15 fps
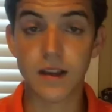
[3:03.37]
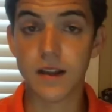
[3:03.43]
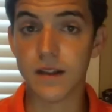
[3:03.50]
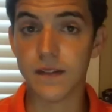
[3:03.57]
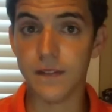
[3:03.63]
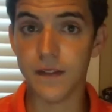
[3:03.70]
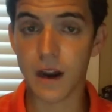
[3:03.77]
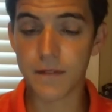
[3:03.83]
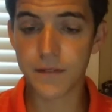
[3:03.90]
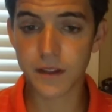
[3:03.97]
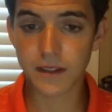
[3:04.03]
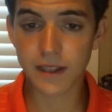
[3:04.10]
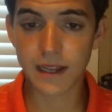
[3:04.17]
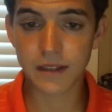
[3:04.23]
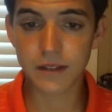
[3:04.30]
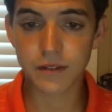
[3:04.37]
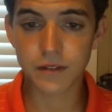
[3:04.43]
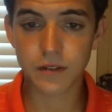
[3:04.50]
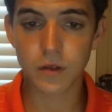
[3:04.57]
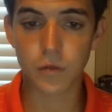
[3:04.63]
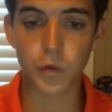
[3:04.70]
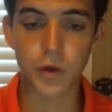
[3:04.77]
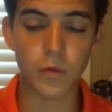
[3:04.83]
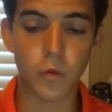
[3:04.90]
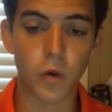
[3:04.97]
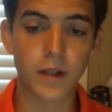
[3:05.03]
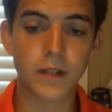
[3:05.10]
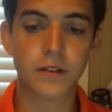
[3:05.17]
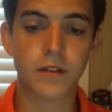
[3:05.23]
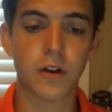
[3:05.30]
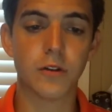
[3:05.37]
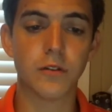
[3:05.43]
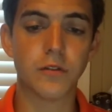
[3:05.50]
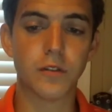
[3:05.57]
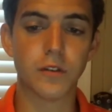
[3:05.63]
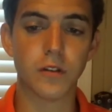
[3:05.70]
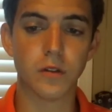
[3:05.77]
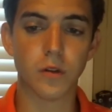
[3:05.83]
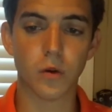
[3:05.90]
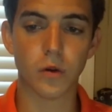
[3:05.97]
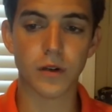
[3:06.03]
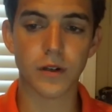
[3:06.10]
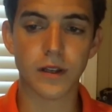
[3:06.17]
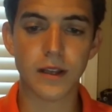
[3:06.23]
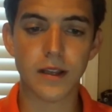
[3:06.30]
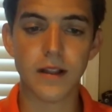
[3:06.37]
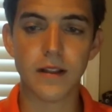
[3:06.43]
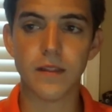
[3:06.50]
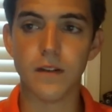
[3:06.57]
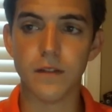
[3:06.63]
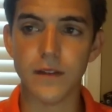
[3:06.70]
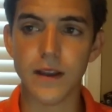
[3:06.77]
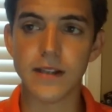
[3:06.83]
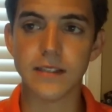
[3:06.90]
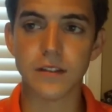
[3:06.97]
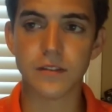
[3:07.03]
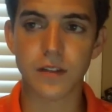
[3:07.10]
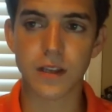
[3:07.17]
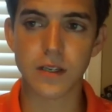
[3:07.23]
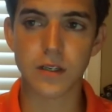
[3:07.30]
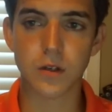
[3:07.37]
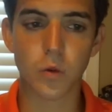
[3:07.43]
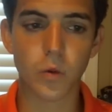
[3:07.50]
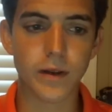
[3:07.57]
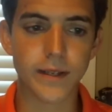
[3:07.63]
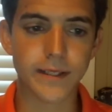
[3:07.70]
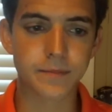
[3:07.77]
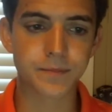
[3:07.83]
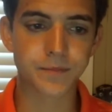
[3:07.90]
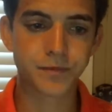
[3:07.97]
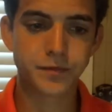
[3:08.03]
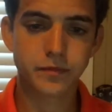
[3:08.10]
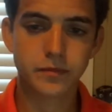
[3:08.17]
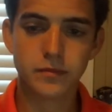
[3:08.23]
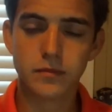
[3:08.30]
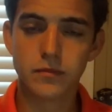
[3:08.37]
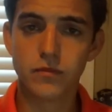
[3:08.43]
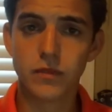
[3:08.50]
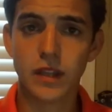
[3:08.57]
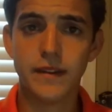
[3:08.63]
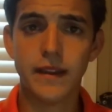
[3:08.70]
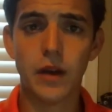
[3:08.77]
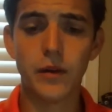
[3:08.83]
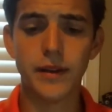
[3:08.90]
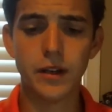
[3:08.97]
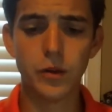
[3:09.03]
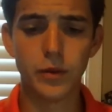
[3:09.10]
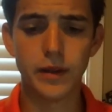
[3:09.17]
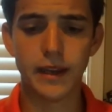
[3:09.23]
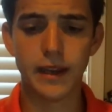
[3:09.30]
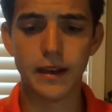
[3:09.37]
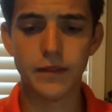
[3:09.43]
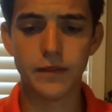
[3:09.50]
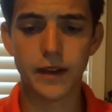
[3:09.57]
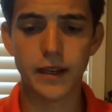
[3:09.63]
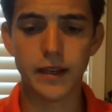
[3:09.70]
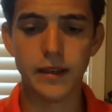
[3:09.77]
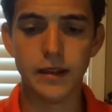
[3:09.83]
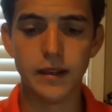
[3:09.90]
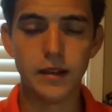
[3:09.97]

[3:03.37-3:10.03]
Nevertheless, when one turns to the Lord, the veil is taken away." Now here we have a